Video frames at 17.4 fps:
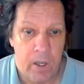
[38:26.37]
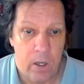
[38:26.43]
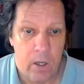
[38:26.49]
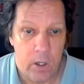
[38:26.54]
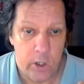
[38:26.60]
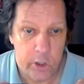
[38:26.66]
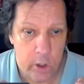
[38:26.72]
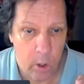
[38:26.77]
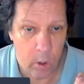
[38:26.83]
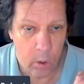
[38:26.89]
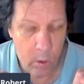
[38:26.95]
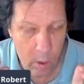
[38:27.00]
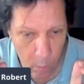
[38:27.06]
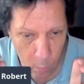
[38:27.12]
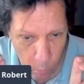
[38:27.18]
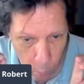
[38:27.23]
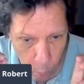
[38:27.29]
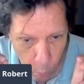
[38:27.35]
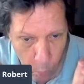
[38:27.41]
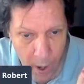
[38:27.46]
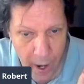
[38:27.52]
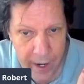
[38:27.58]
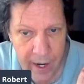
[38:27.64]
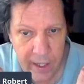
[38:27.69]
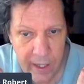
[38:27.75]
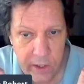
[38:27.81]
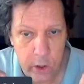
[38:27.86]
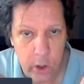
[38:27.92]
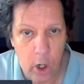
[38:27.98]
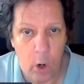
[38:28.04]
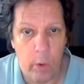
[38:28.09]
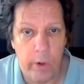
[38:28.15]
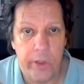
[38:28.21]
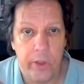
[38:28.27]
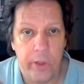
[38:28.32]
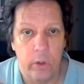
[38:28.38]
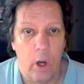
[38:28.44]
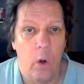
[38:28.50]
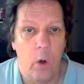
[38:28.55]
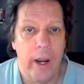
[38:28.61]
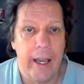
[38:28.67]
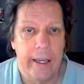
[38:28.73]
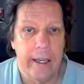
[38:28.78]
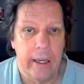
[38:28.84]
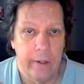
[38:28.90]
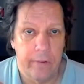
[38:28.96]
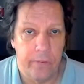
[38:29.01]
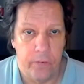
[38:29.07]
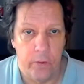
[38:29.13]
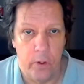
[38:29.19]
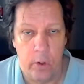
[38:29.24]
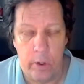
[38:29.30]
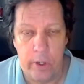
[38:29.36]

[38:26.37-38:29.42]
So why not go with low-hanging fruit?